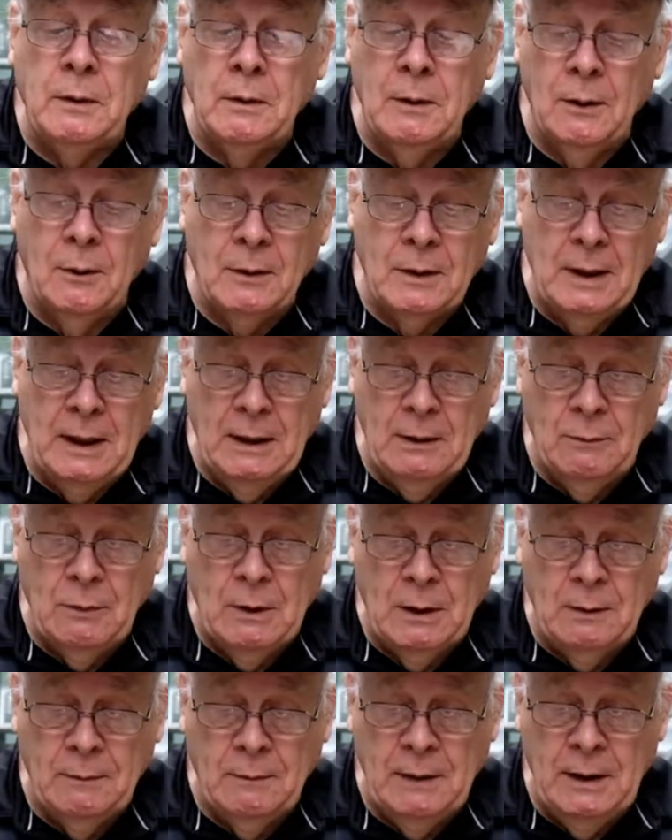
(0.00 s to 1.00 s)
Okay,
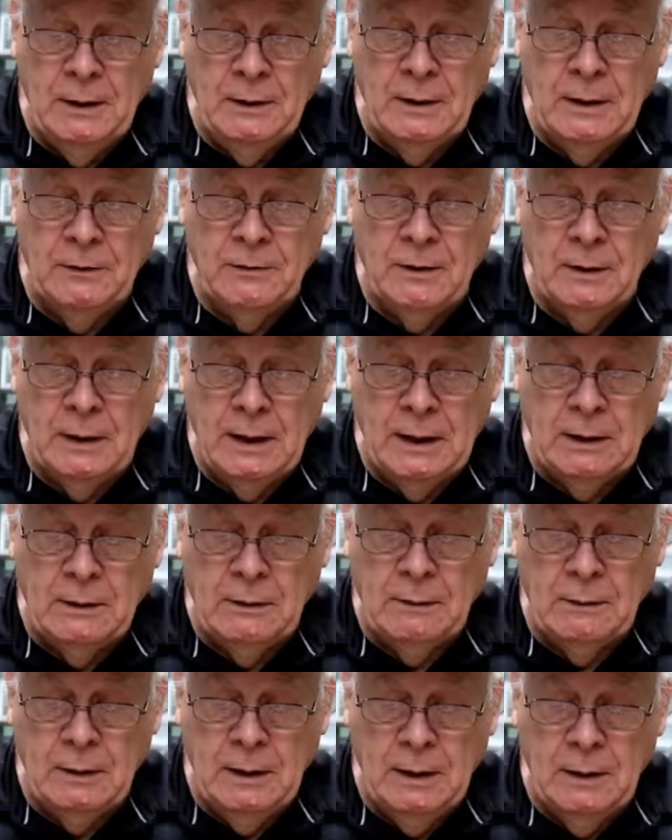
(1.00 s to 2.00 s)
well, it doesn't like
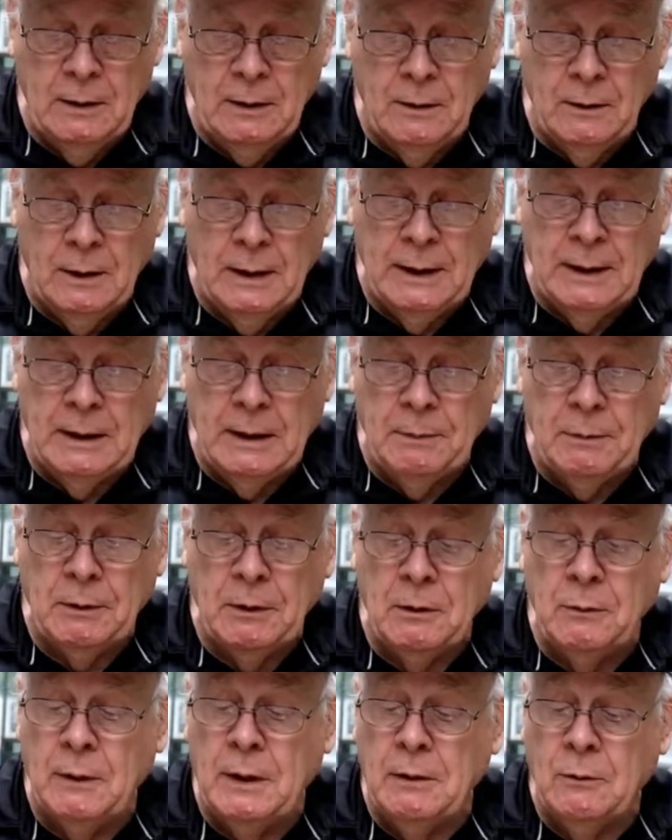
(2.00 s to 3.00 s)
to line up
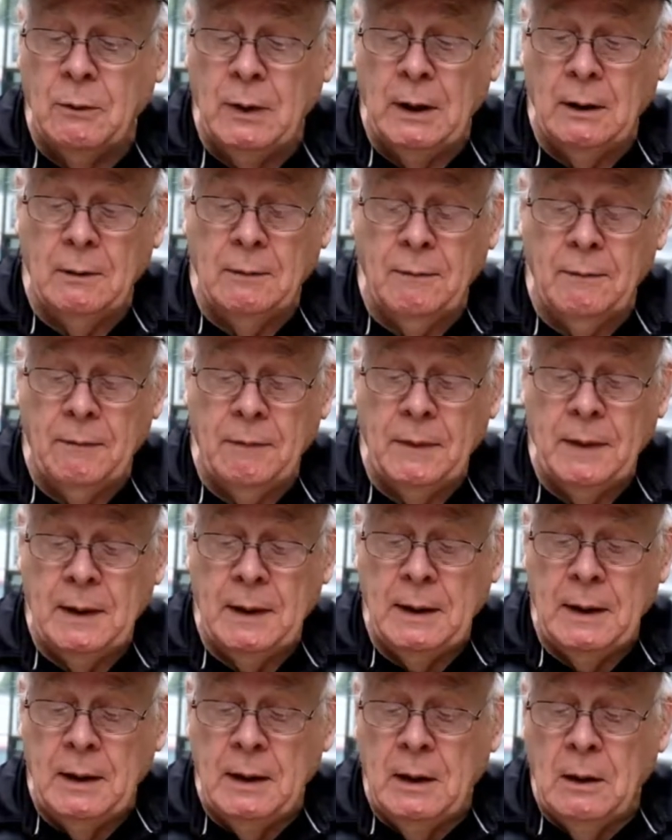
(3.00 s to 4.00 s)
and go in well.
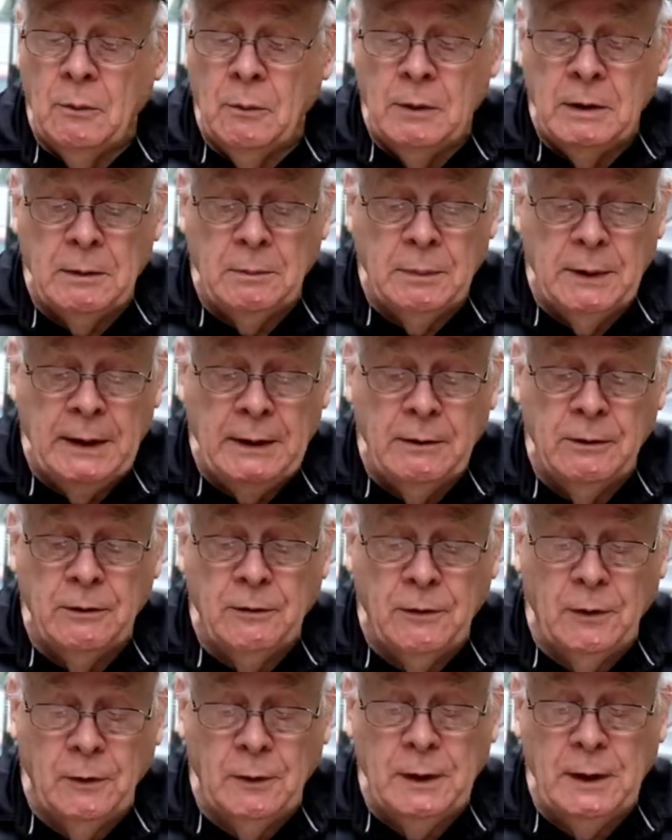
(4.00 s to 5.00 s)
When the blade is
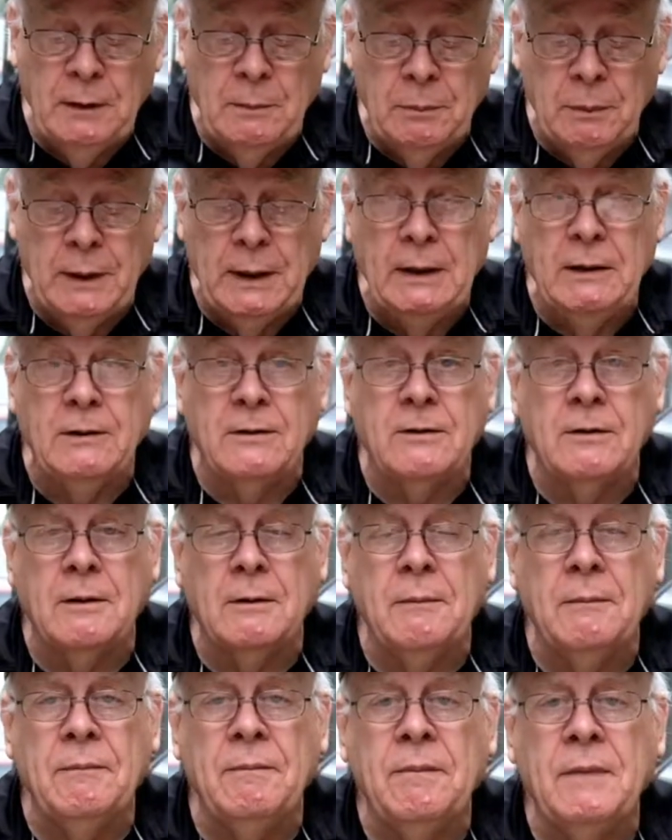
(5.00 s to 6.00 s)
fully in place,
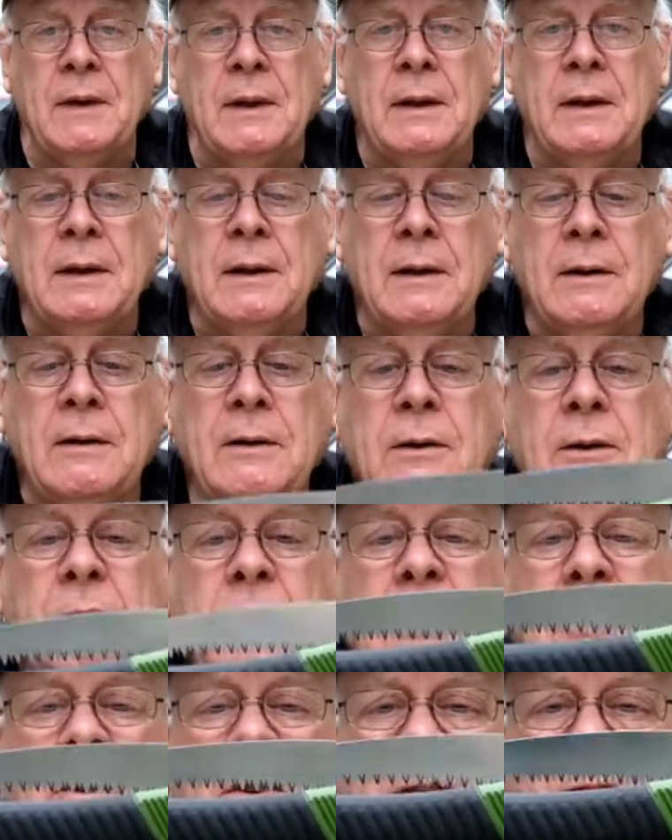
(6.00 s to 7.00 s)
you
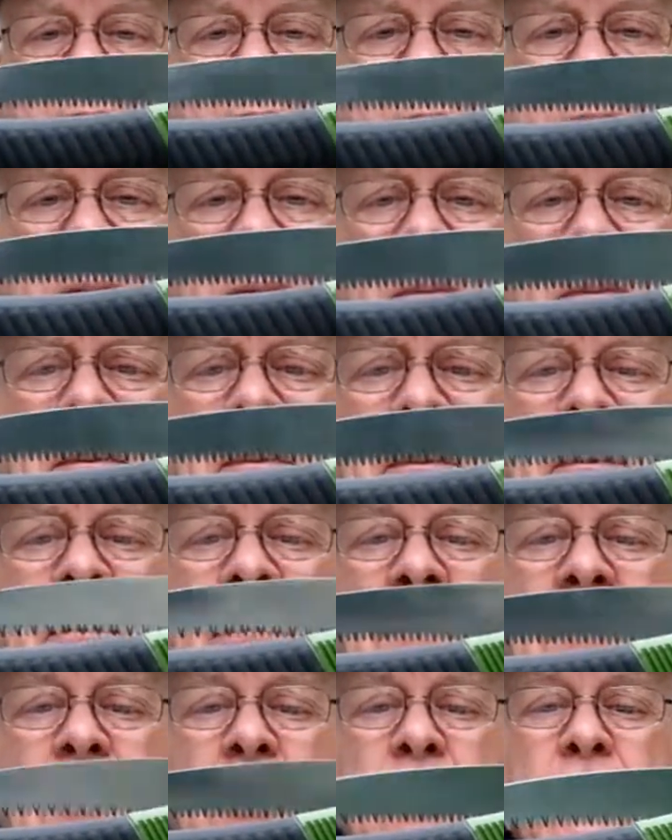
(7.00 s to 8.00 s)
can see
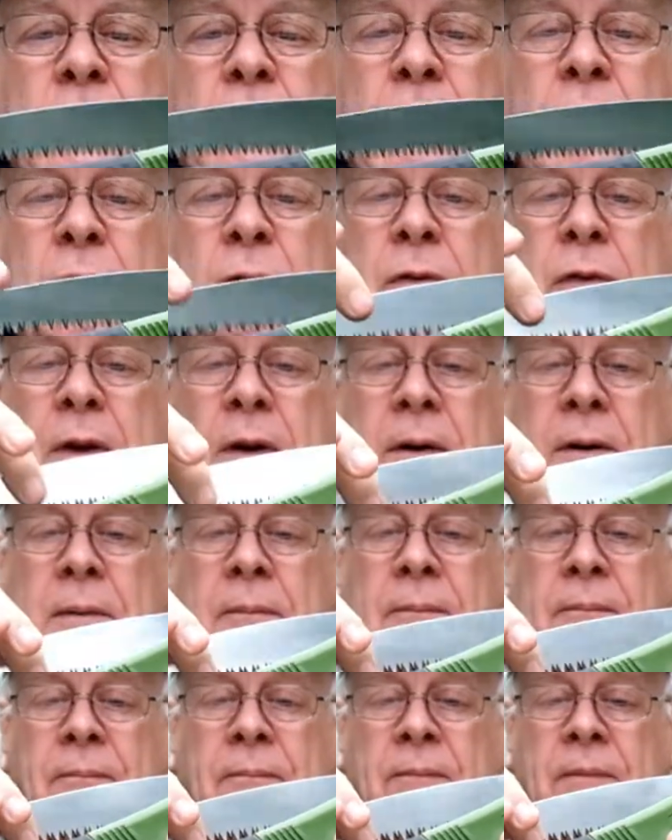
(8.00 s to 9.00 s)
there's a groove here,
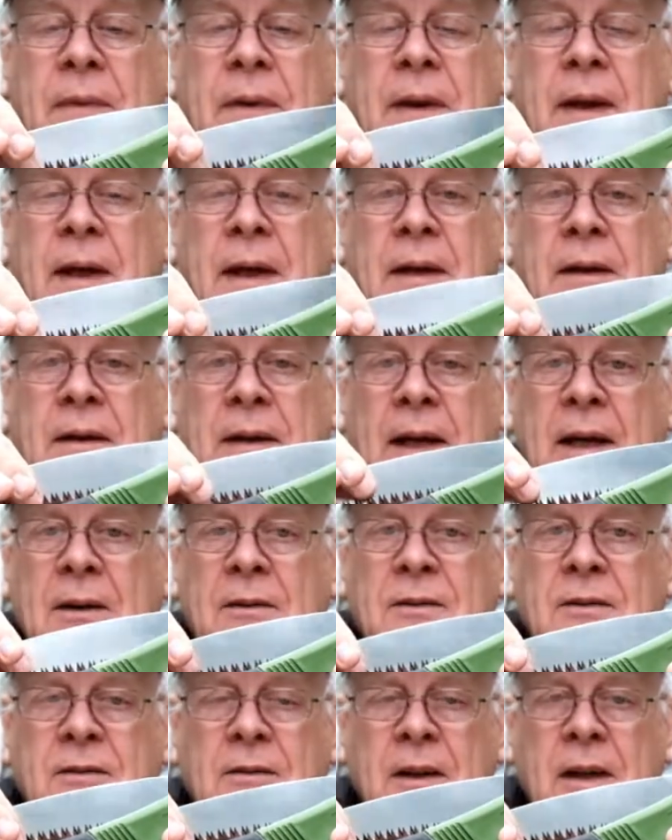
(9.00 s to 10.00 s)
and
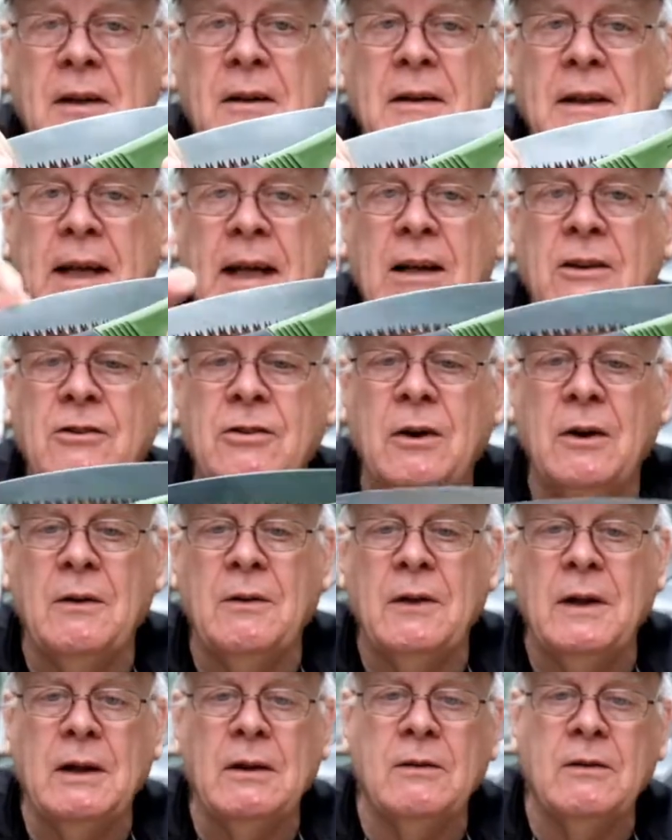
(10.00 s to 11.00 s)
yes, it'll catch on
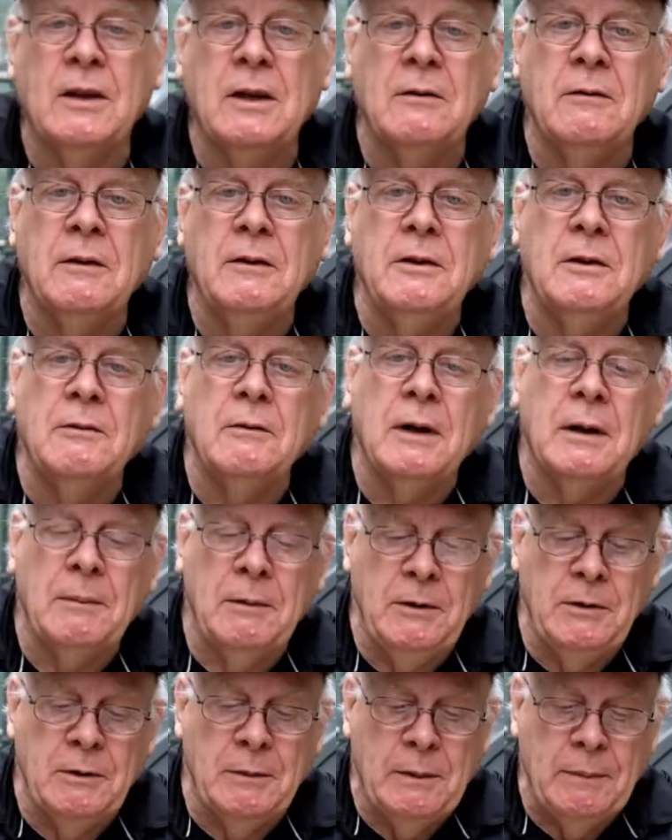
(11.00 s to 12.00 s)
things that are in
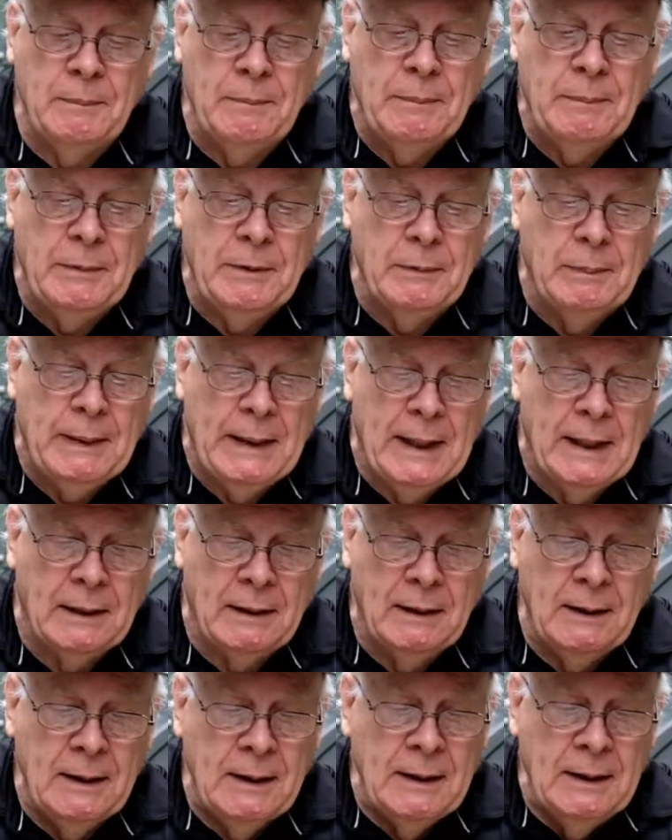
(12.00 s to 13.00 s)
your pack.
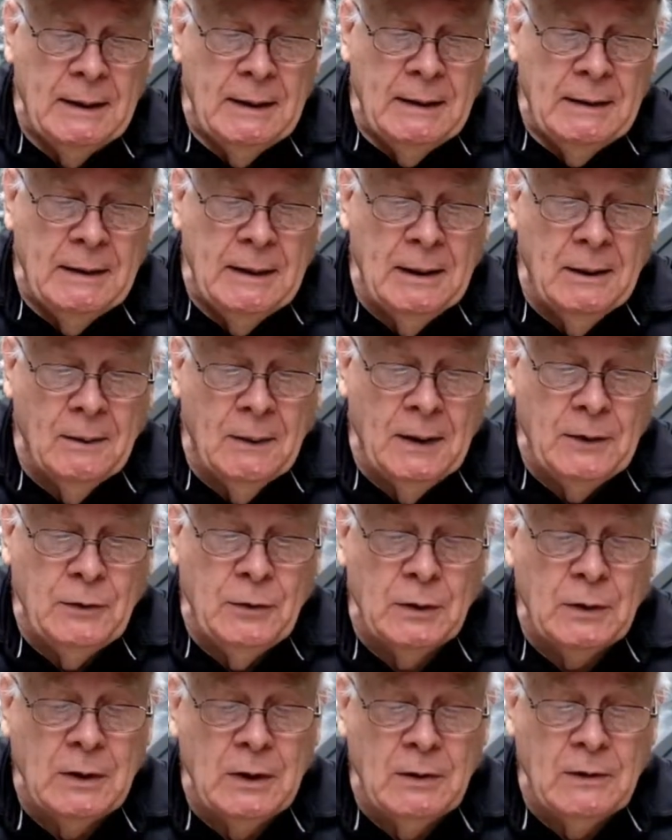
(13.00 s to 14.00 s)
Now, I
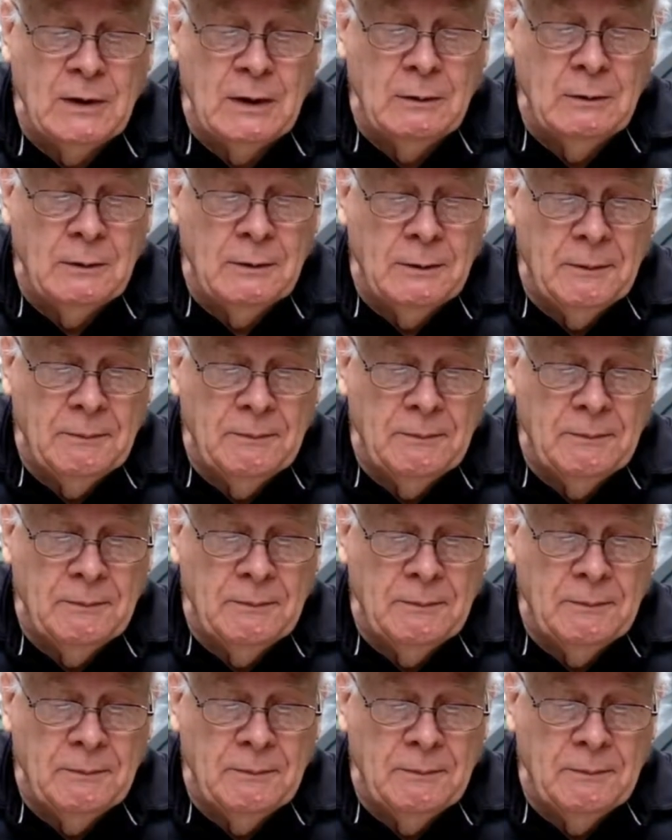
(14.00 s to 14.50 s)
took this out